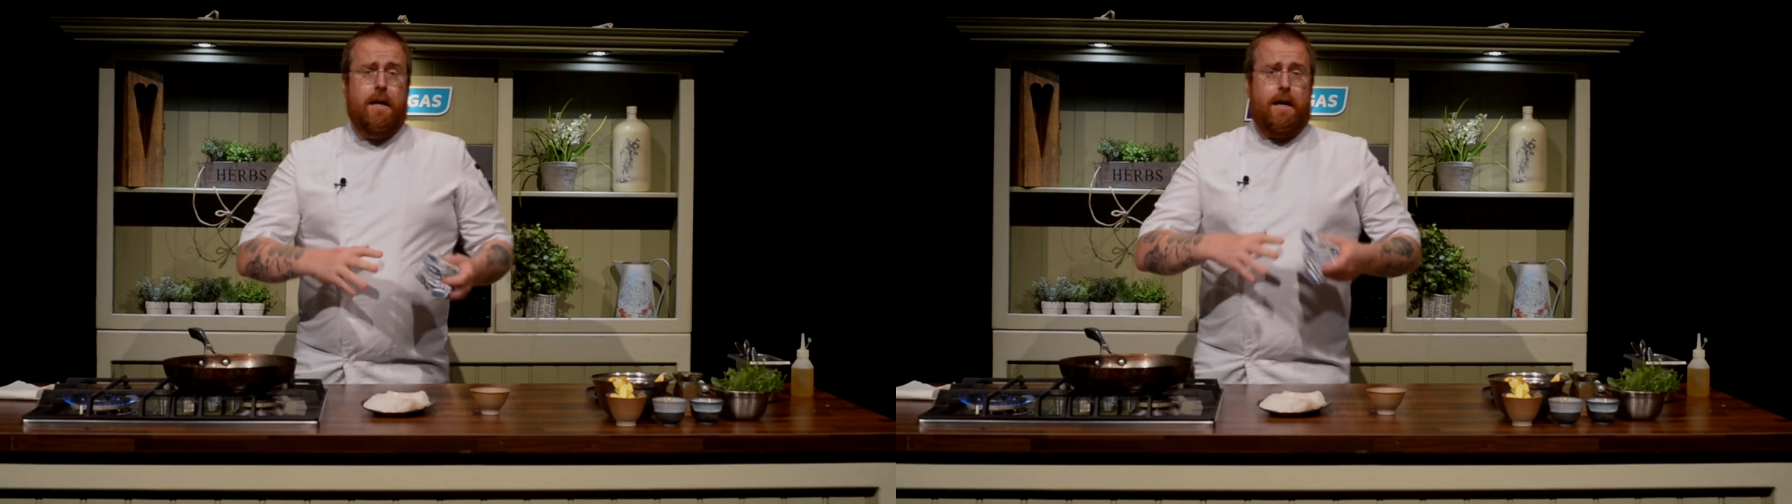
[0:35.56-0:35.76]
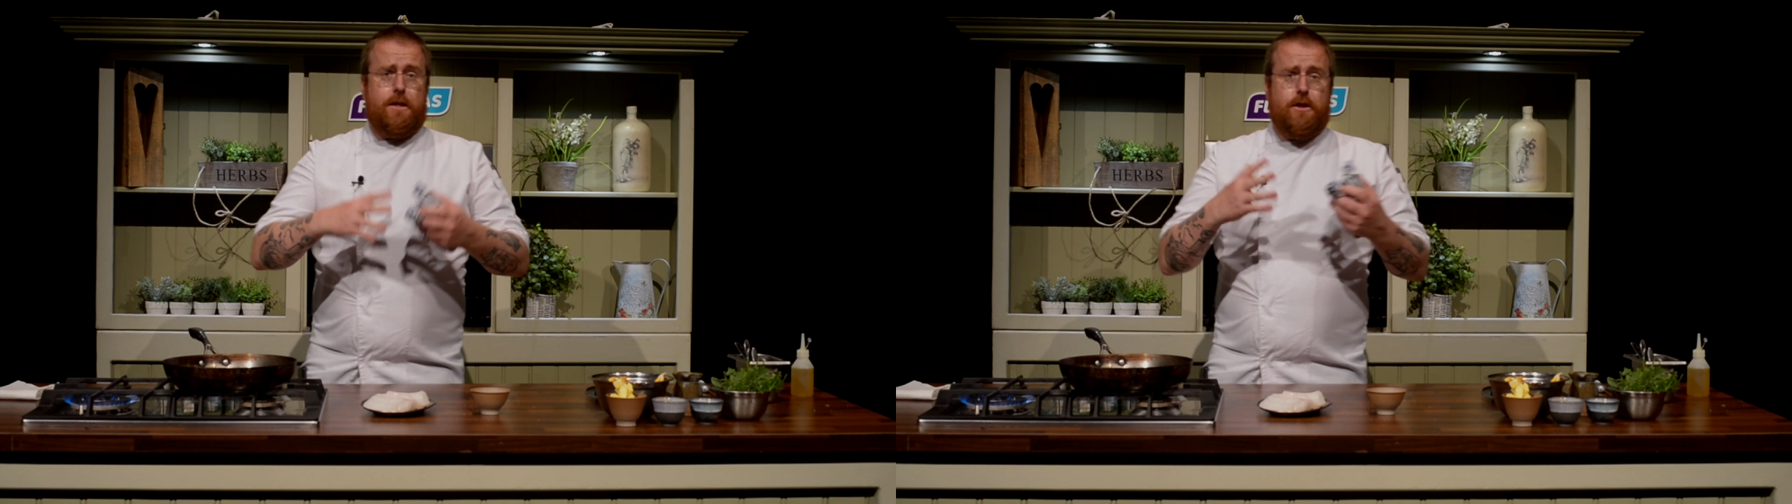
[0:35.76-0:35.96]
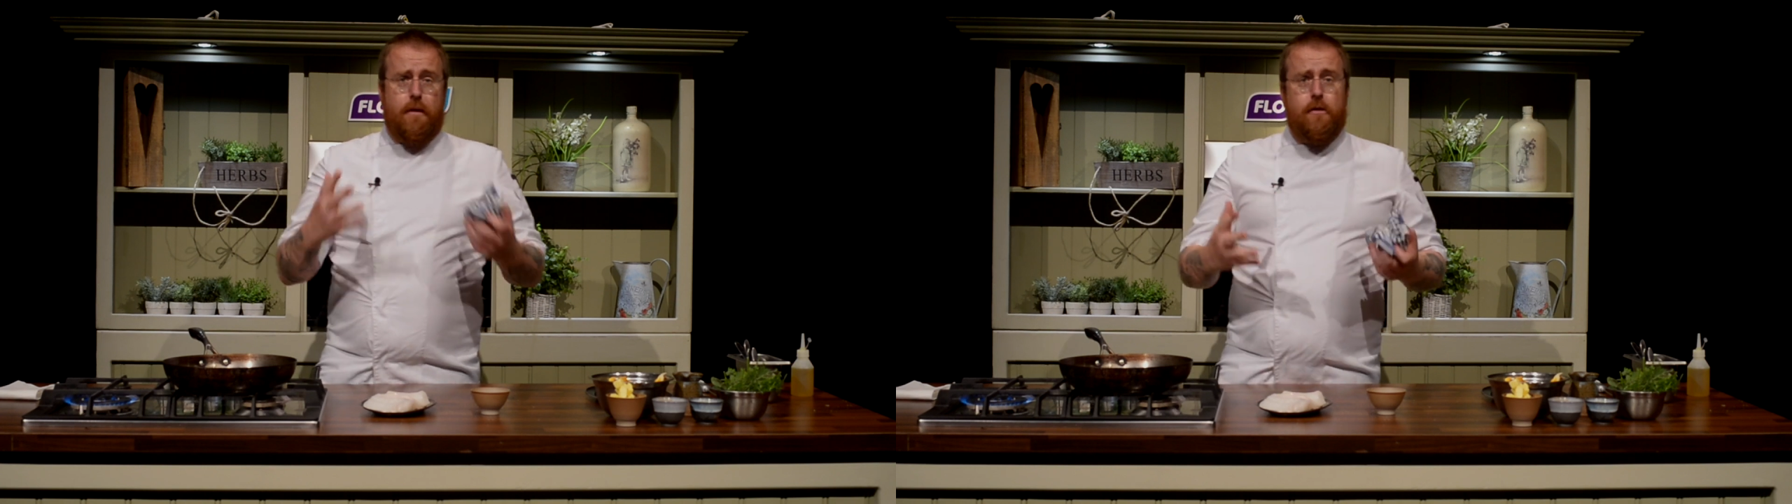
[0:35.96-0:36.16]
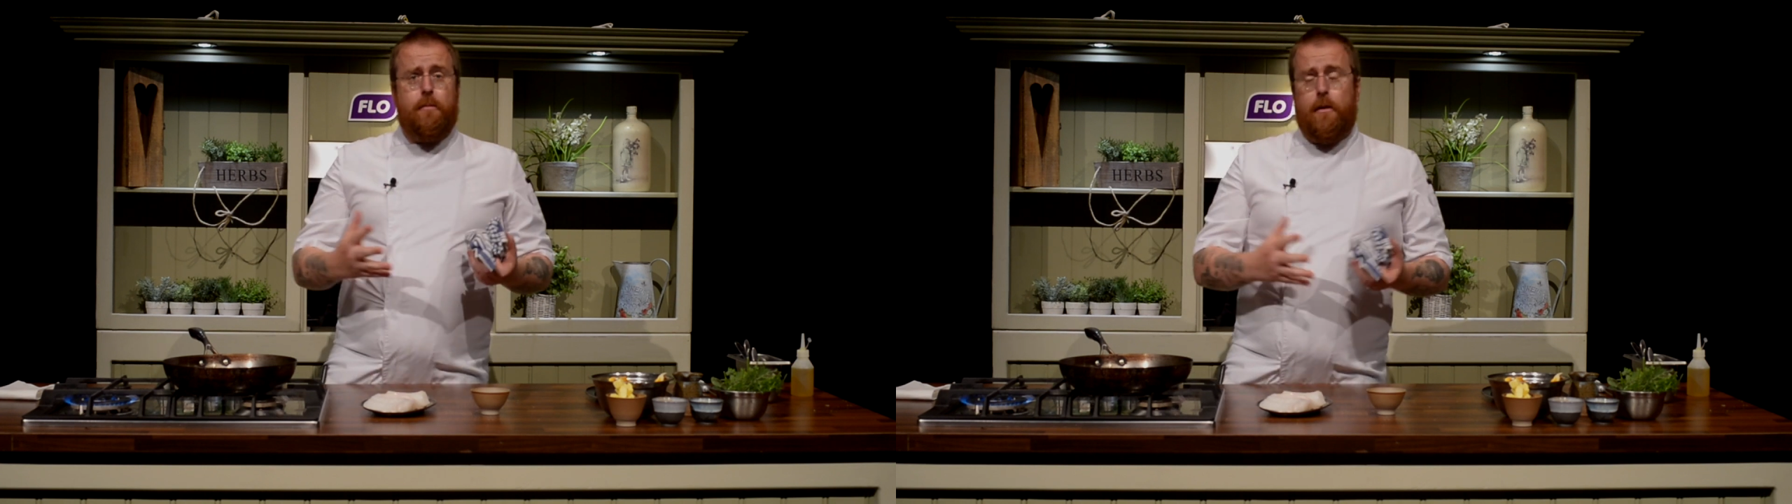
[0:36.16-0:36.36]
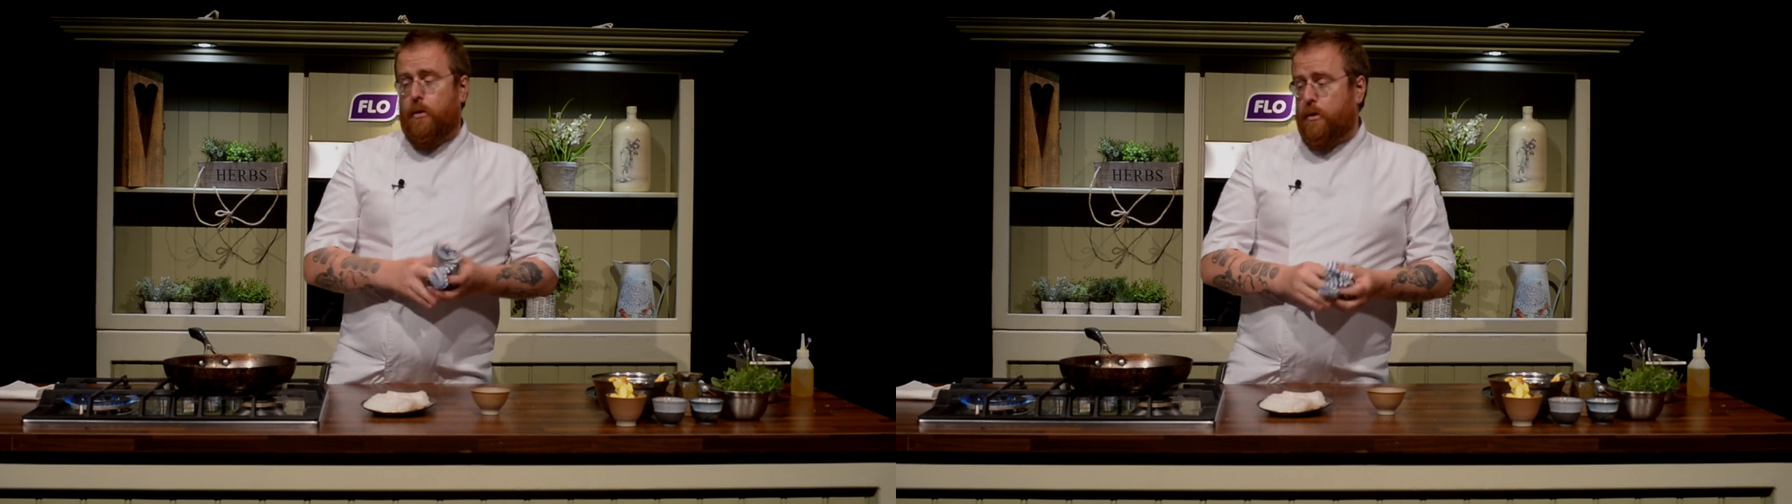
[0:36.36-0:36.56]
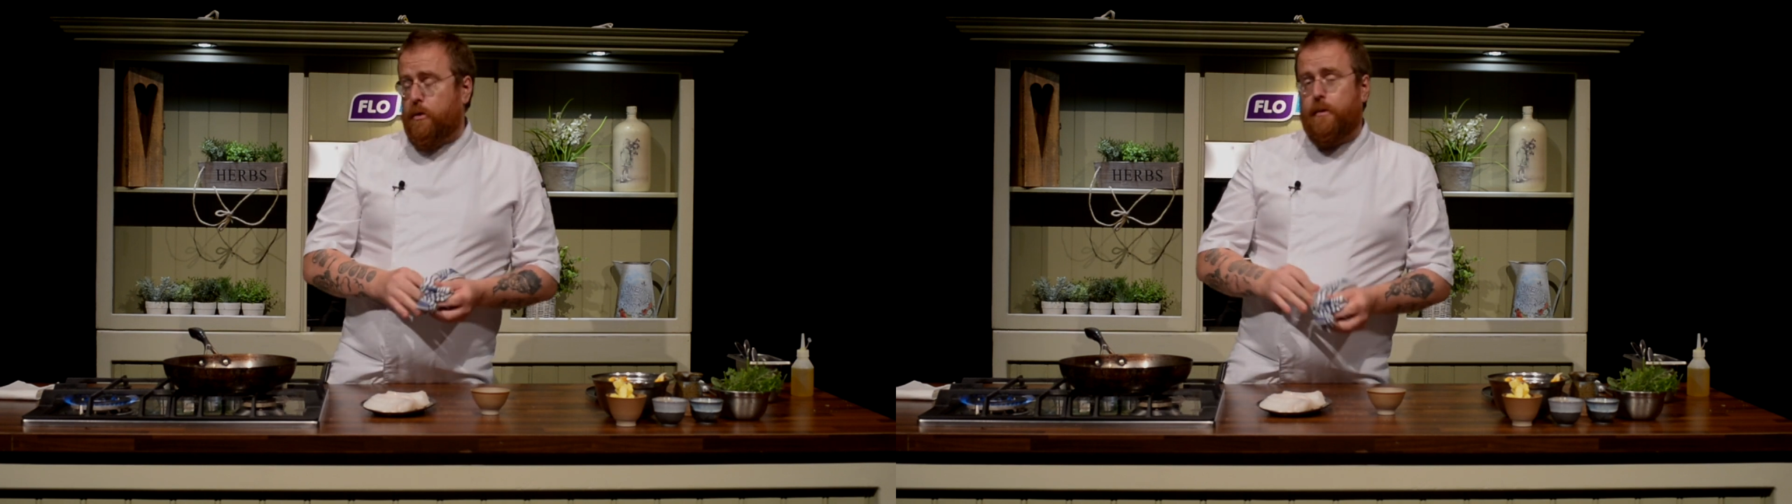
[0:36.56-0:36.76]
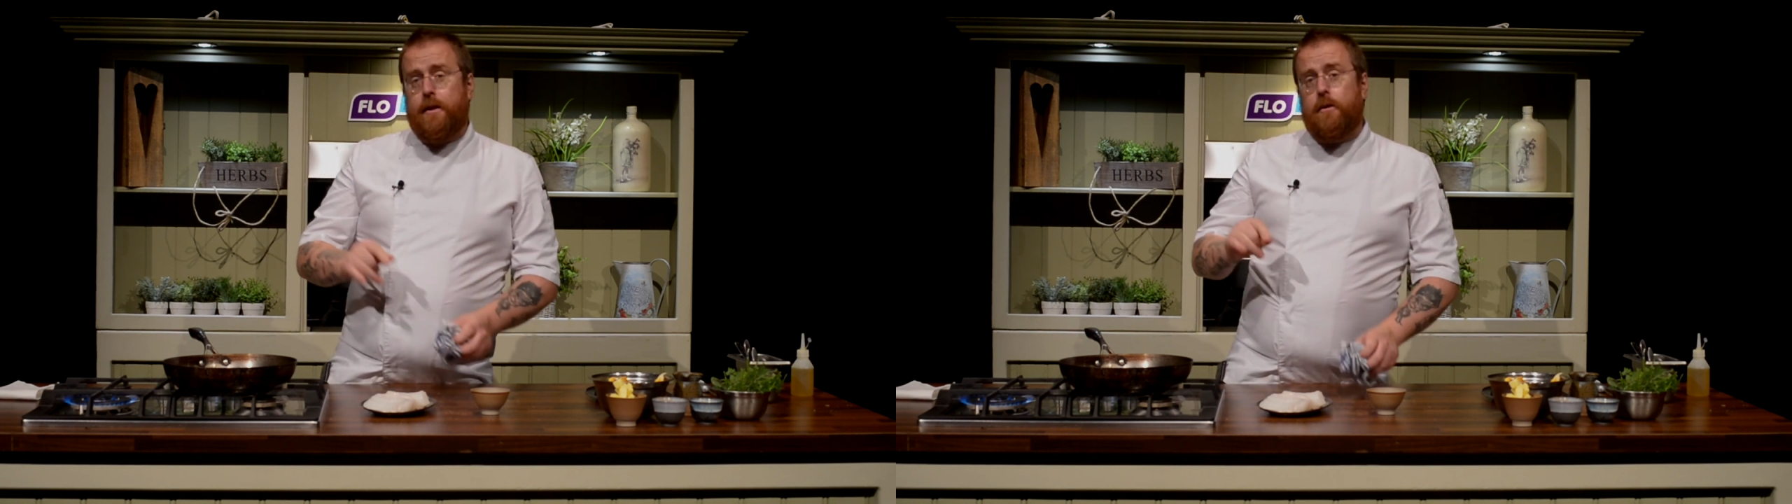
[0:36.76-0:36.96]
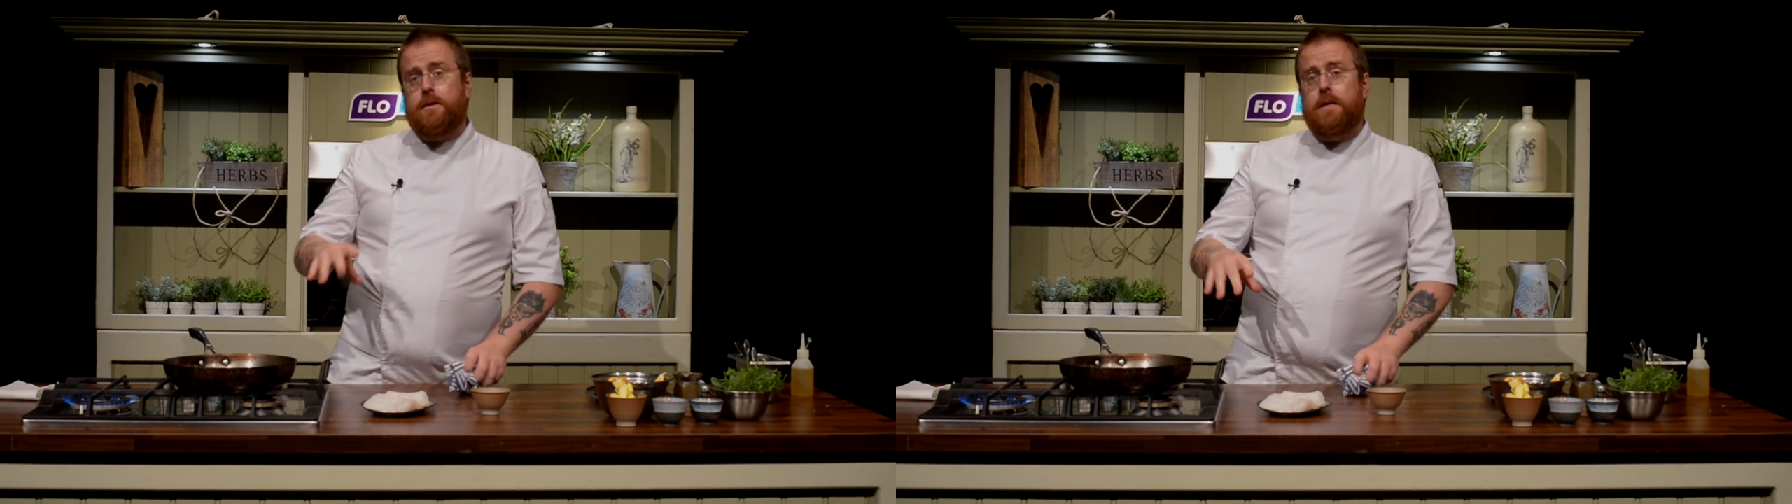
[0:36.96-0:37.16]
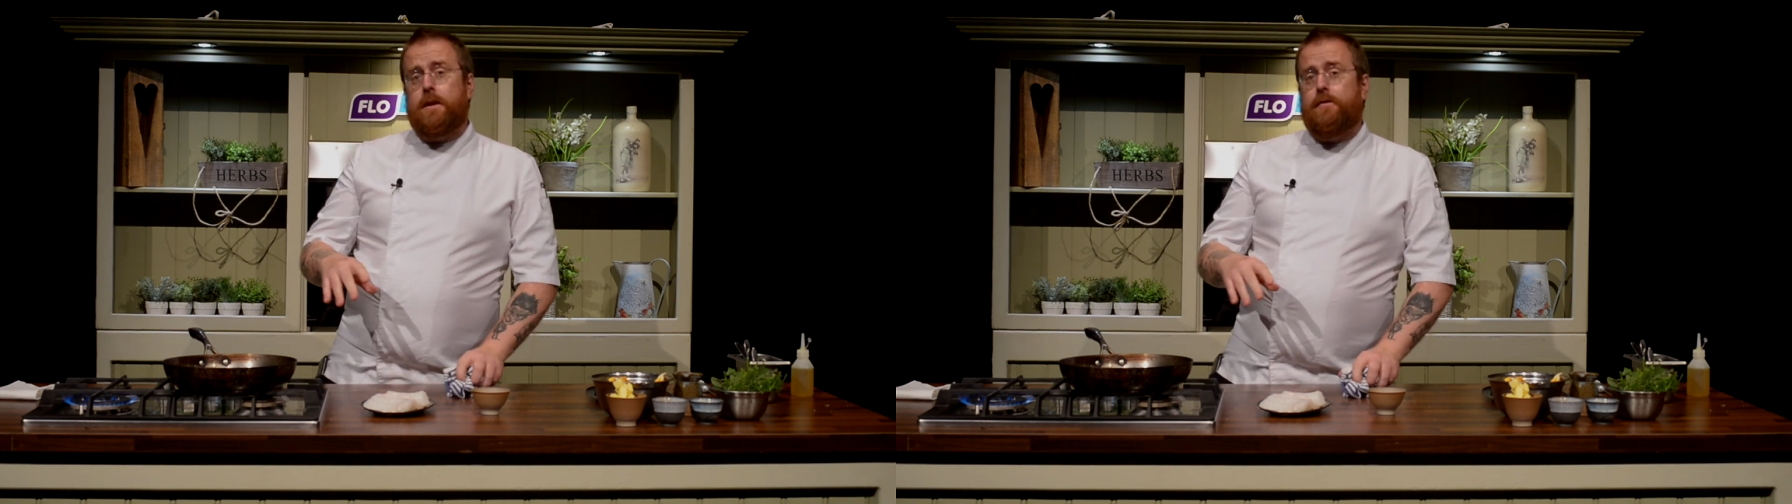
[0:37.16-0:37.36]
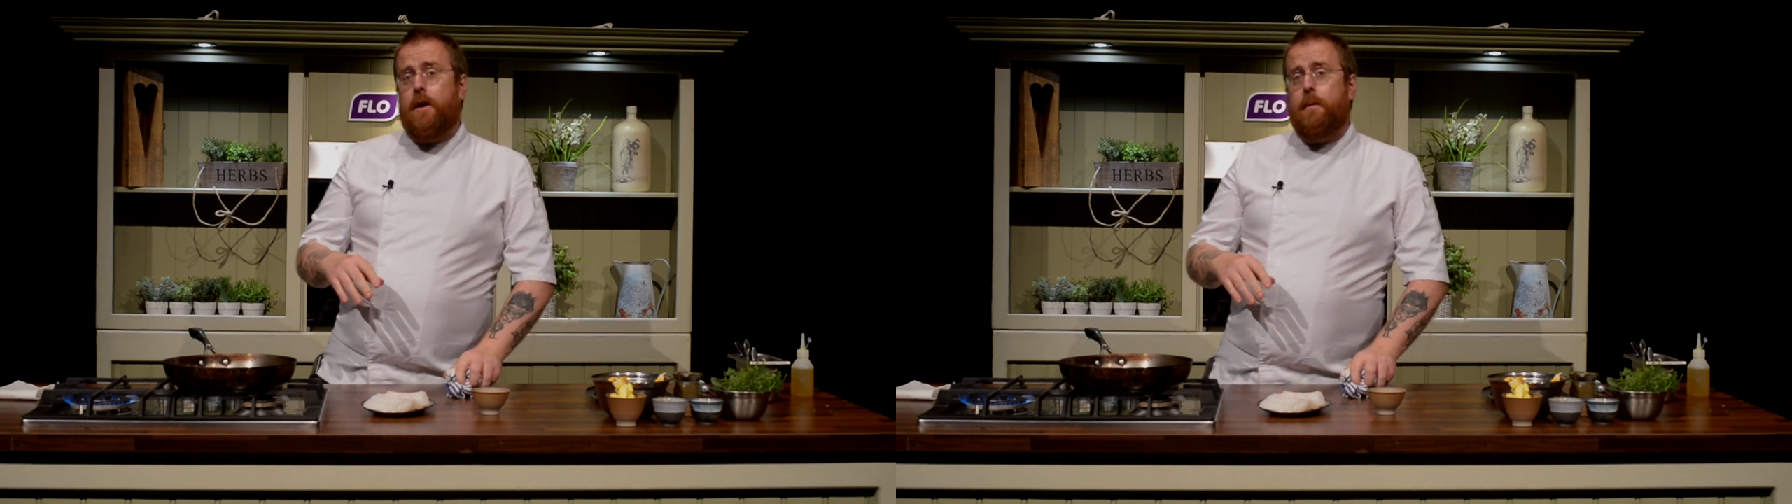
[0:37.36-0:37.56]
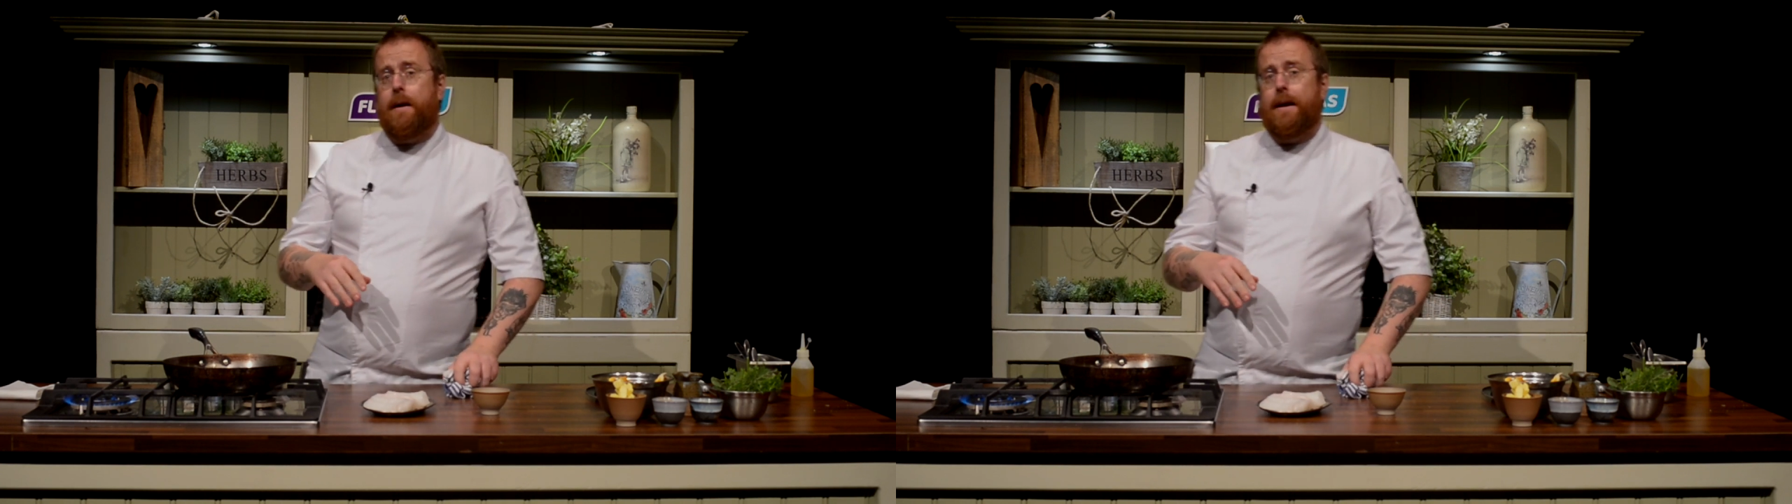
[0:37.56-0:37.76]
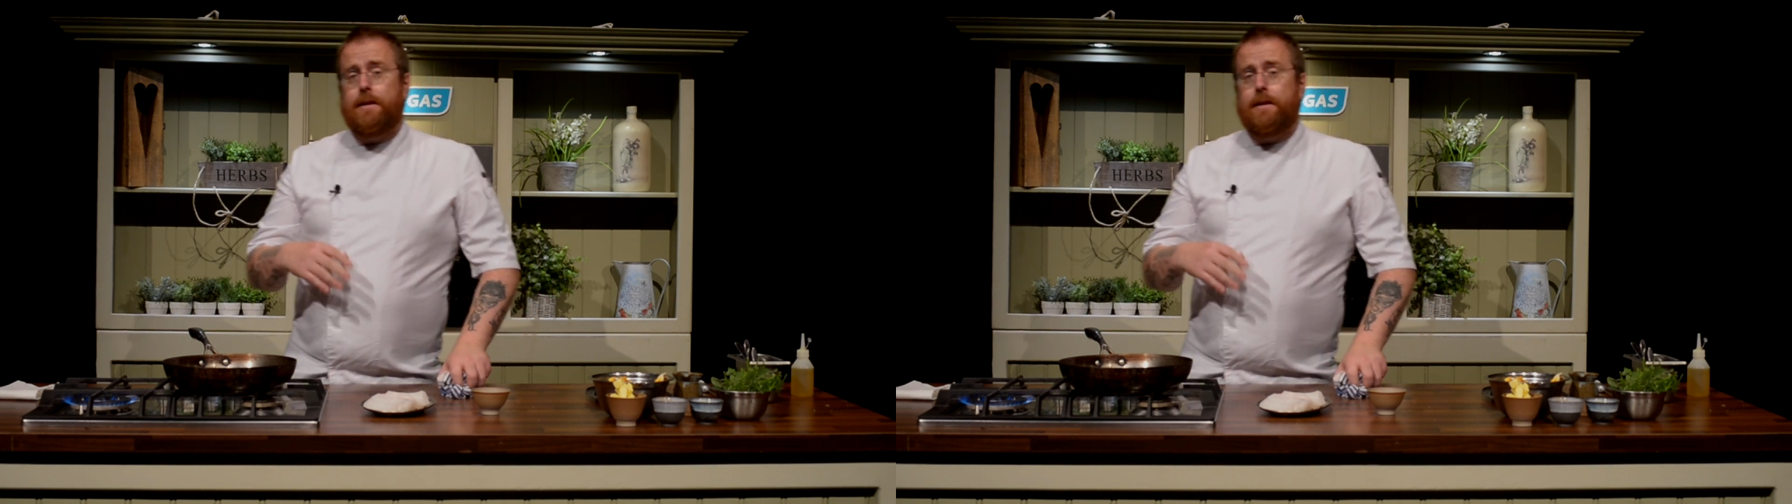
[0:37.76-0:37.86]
and it's surrounded by water, when it goes into the frying pan,